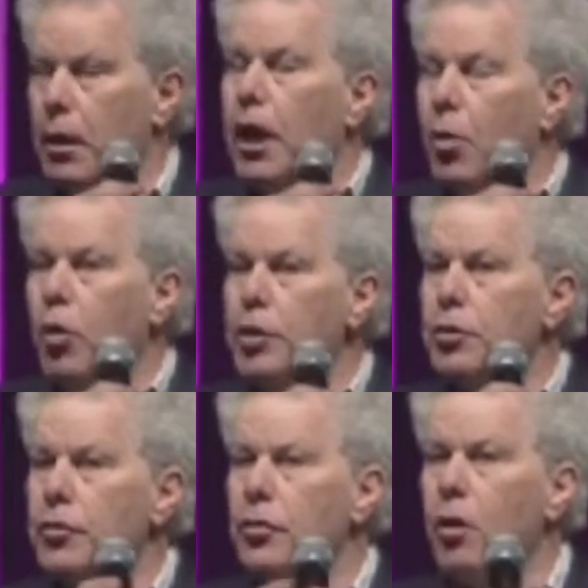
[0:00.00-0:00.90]
And what you
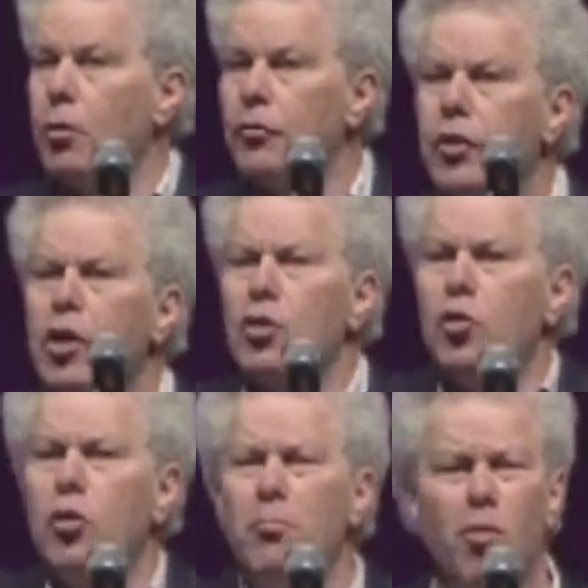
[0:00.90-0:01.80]
need to know is
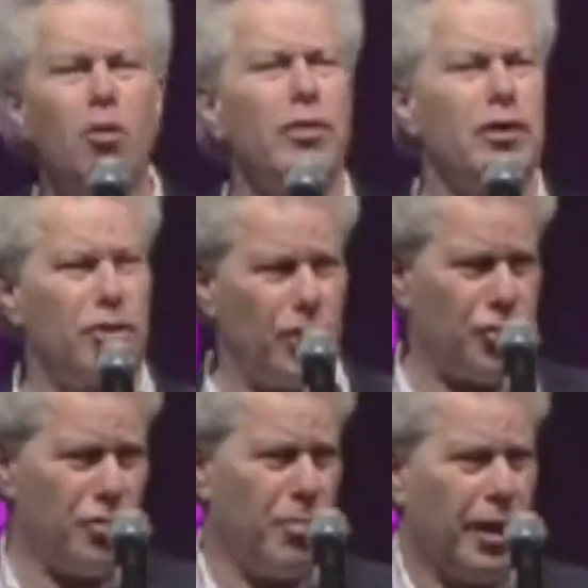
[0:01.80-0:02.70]
you are more than just
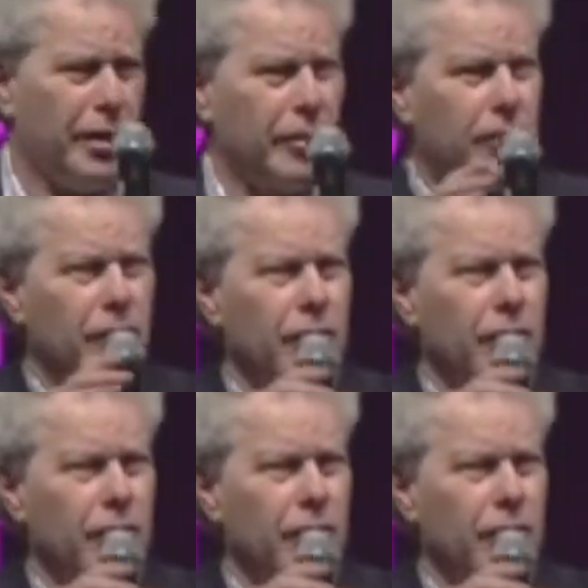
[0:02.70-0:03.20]
your mind.